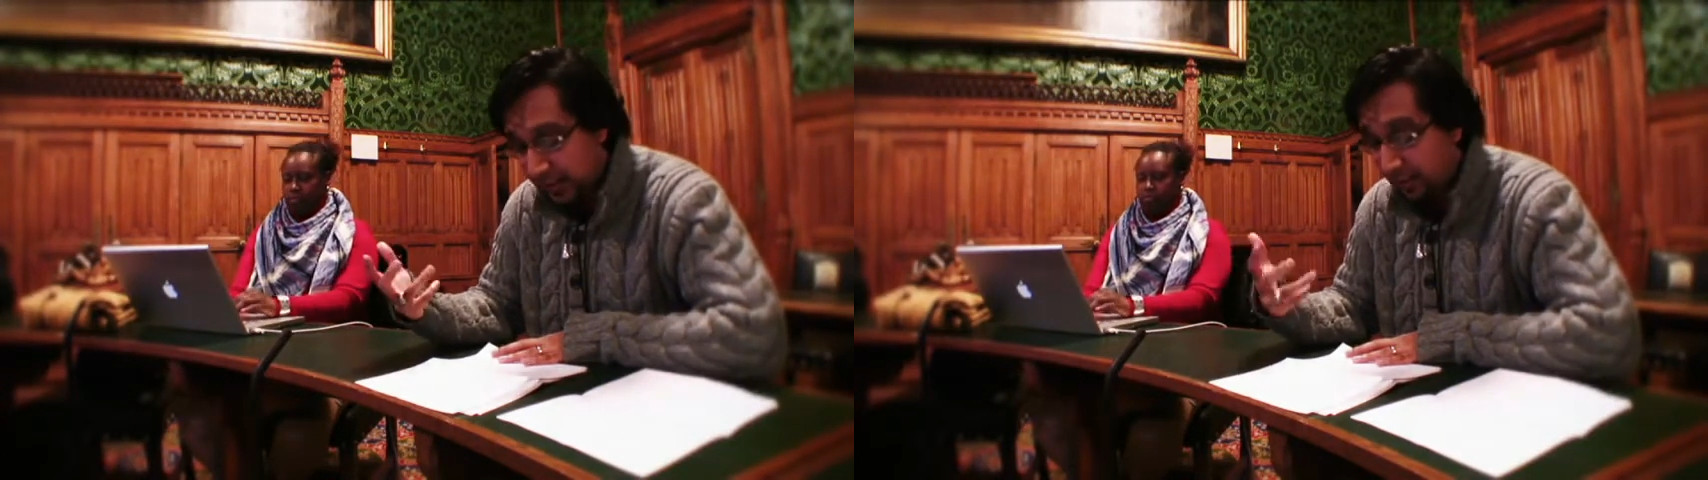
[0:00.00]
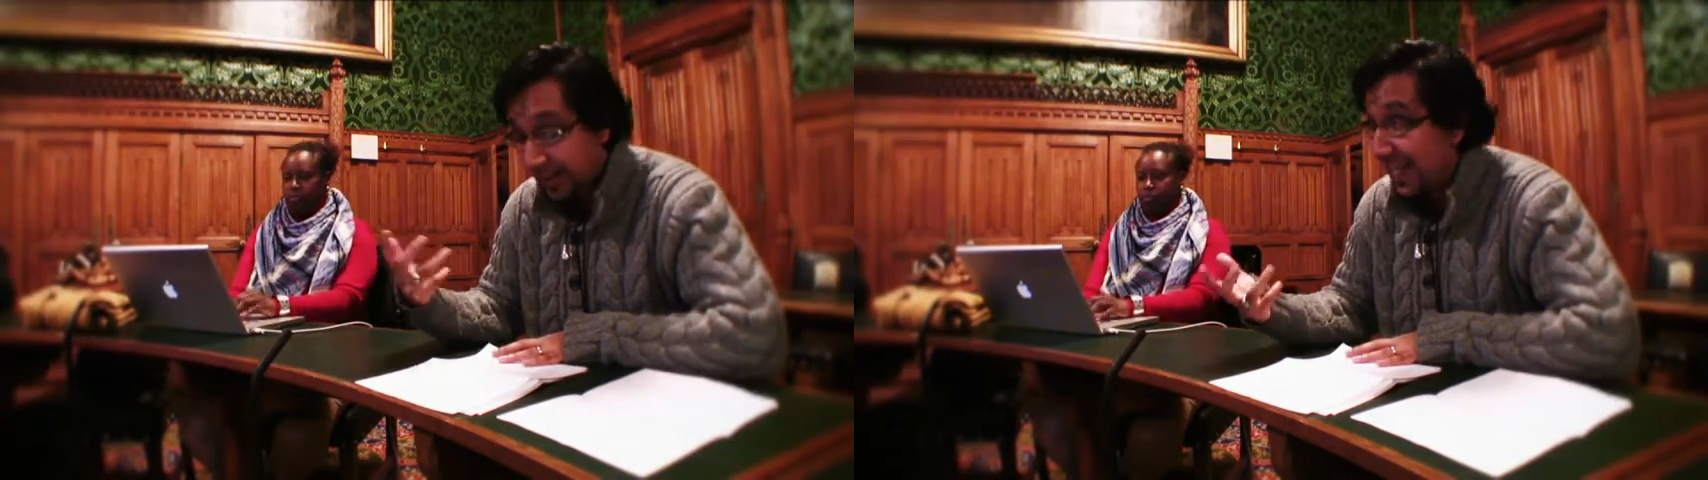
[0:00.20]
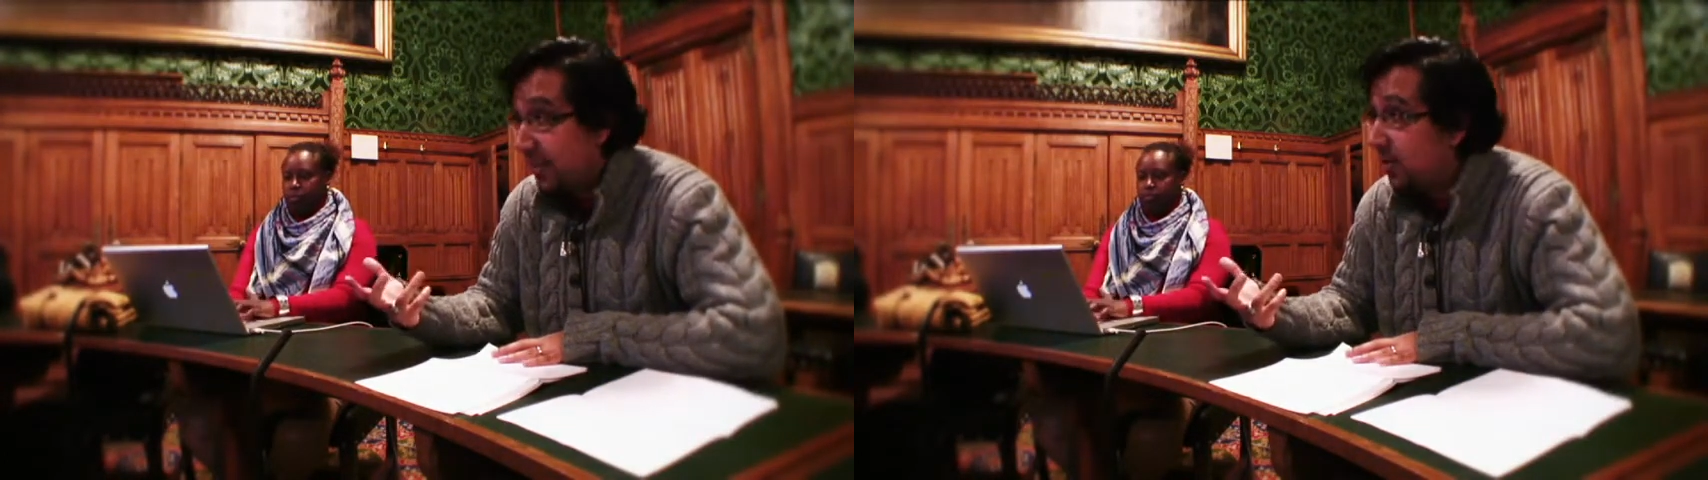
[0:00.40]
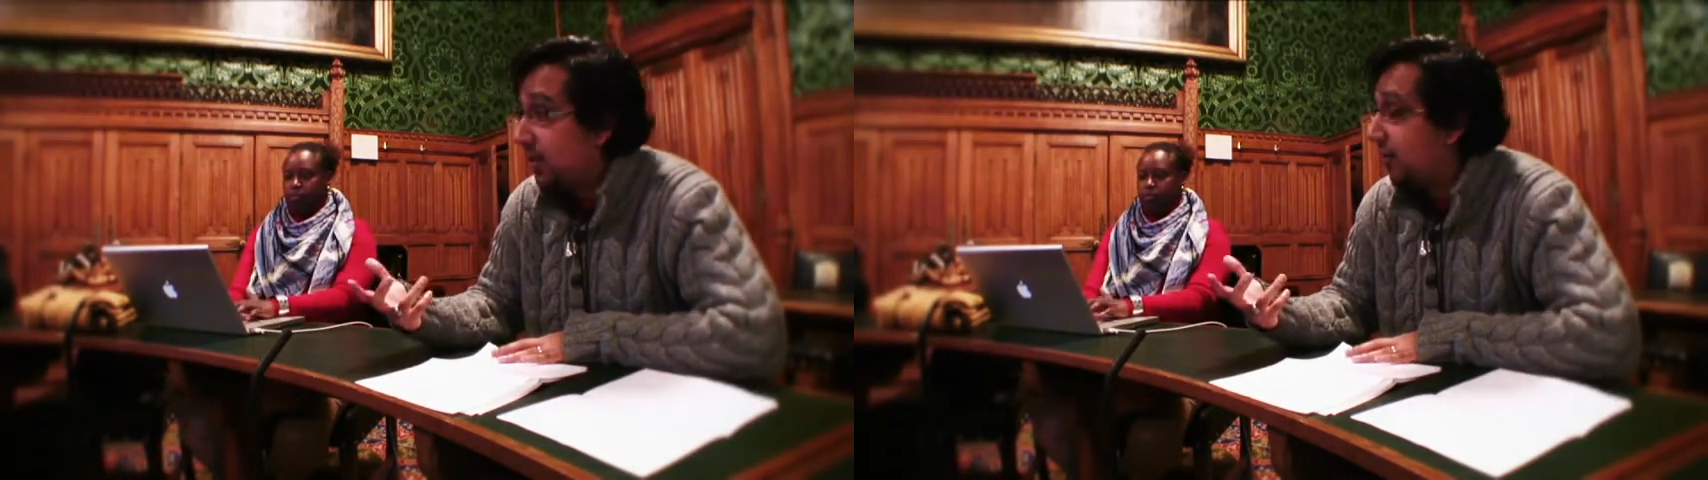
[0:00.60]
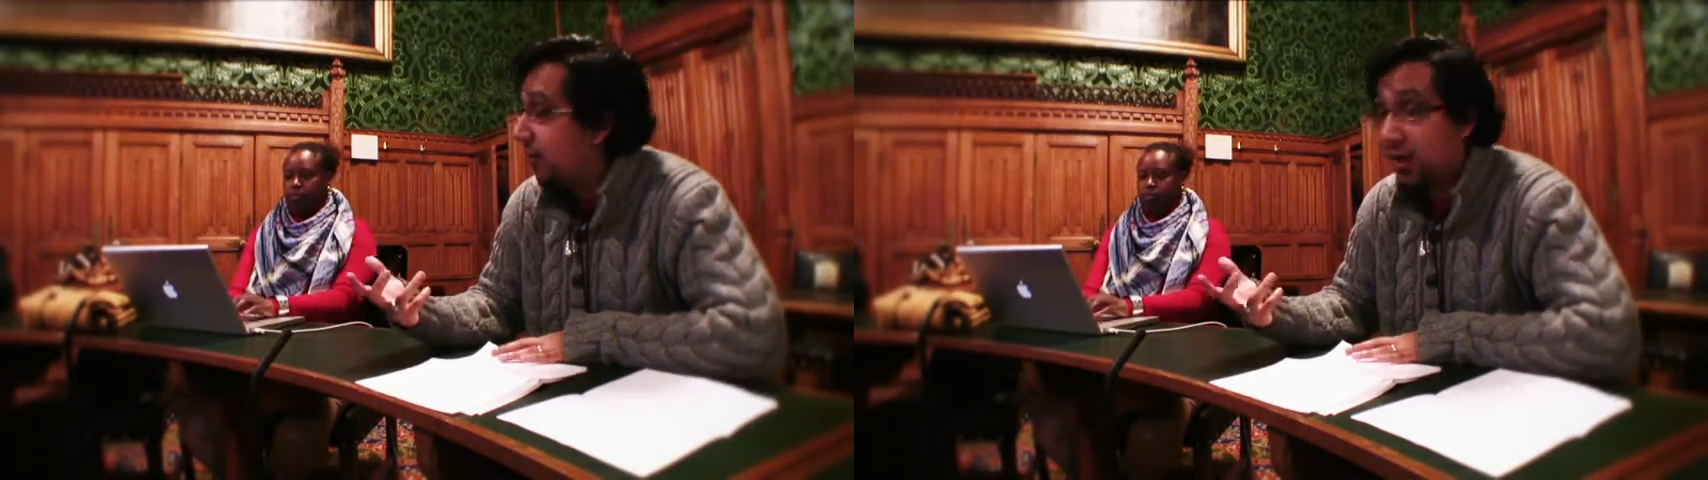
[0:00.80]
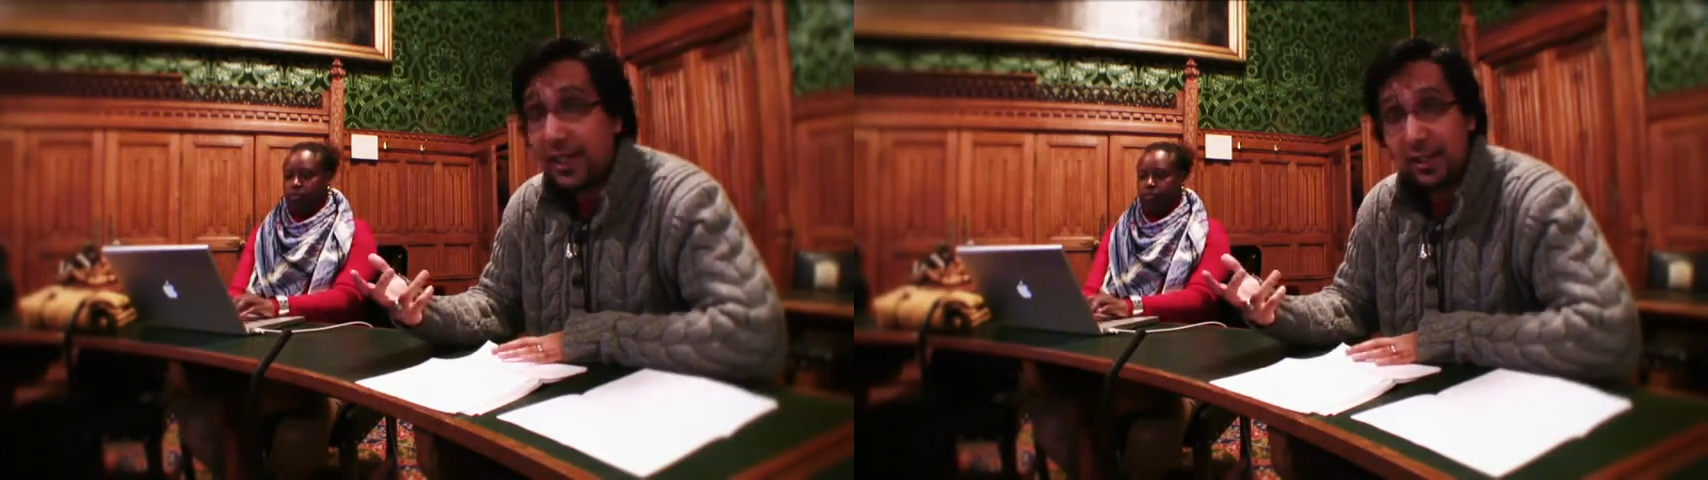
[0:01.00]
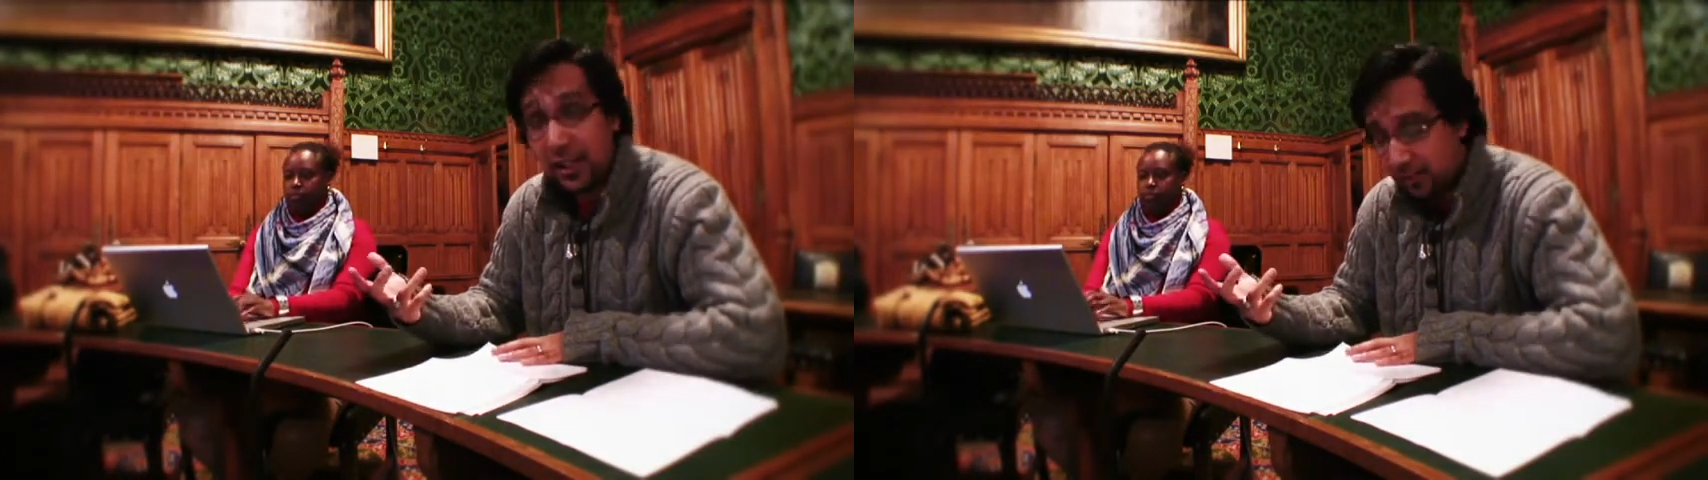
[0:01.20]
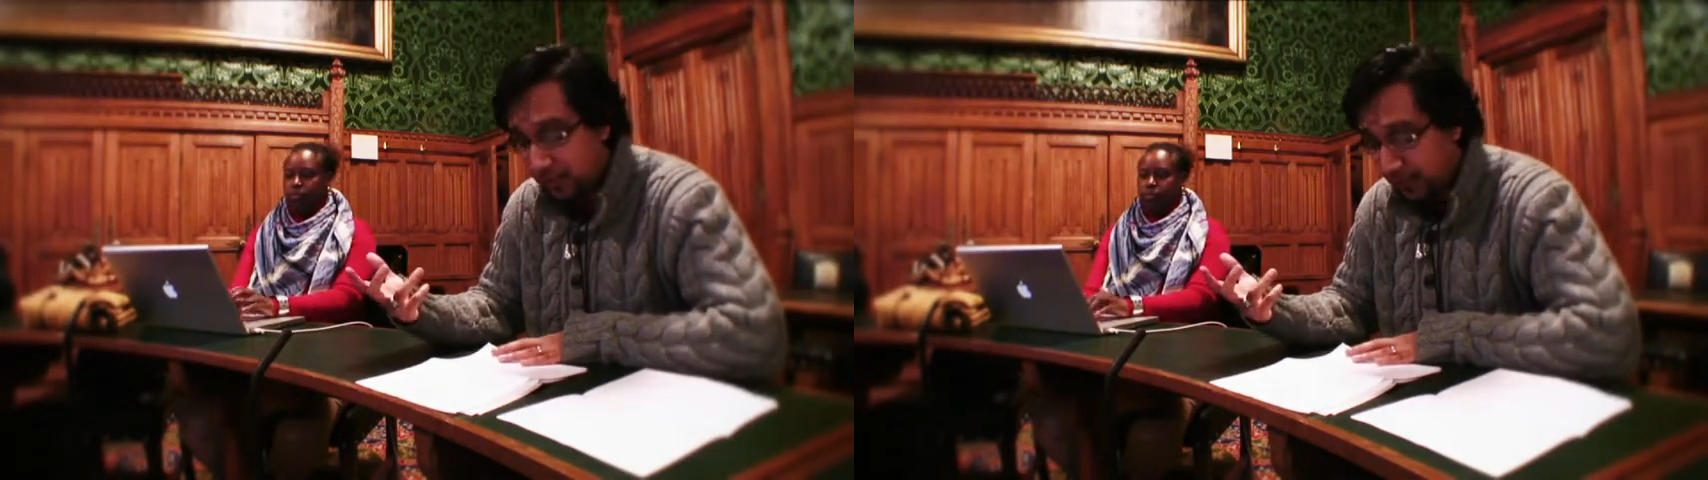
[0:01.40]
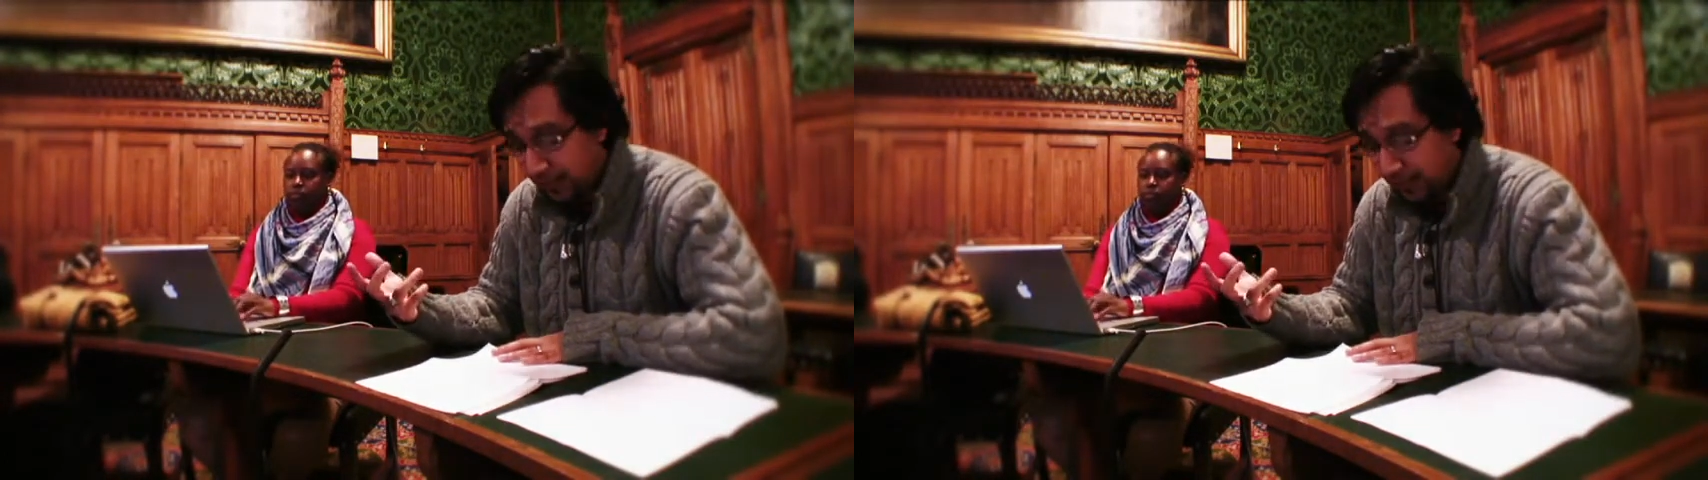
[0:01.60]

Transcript: the identity of the hijackers.